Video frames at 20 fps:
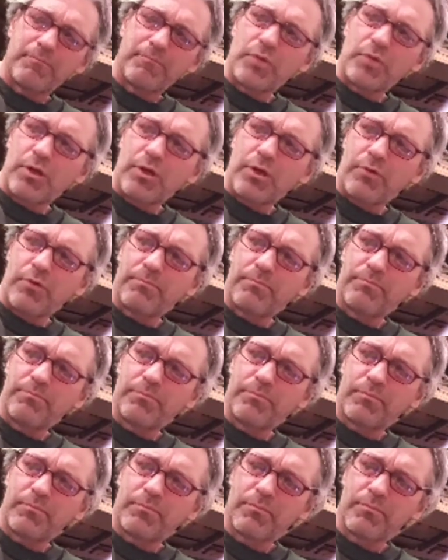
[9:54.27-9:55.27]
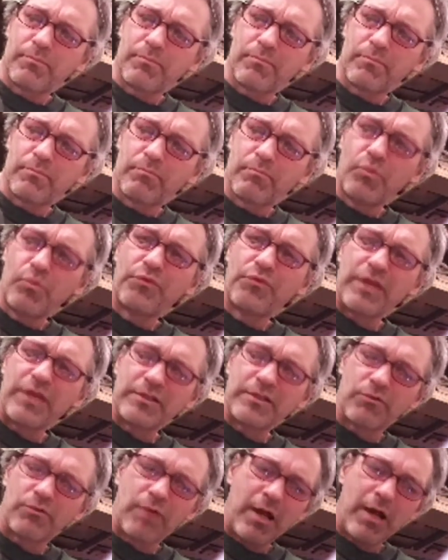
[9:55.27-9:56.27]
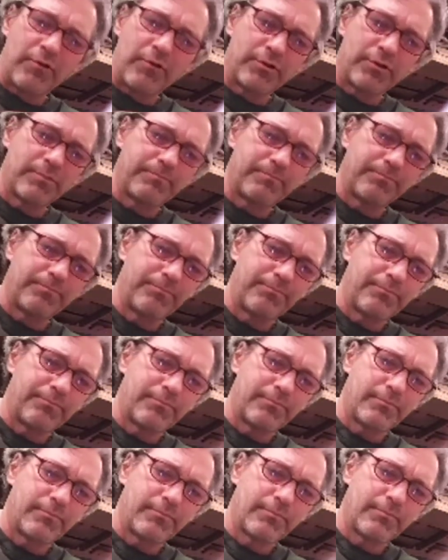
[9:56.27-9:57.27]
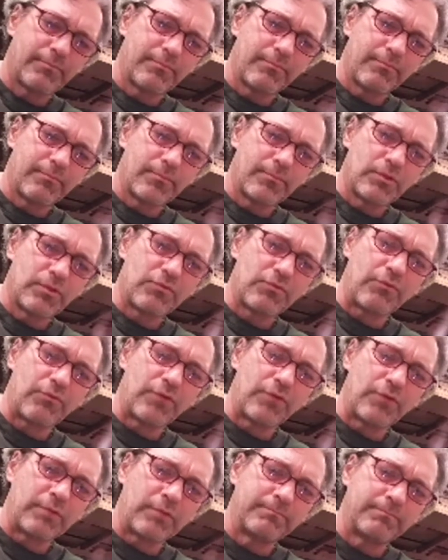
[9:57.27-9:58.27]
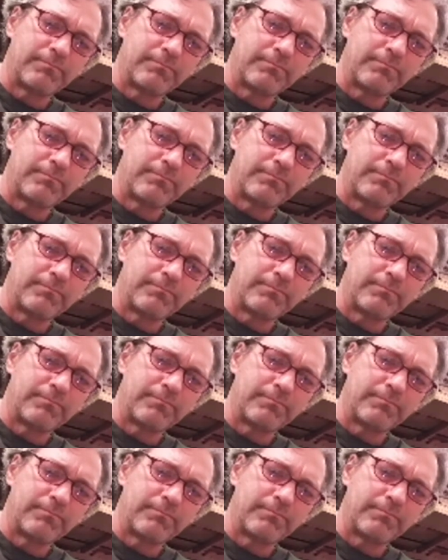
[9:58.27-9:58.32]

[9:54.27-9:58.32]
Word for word: you know, move things around. It's for fun.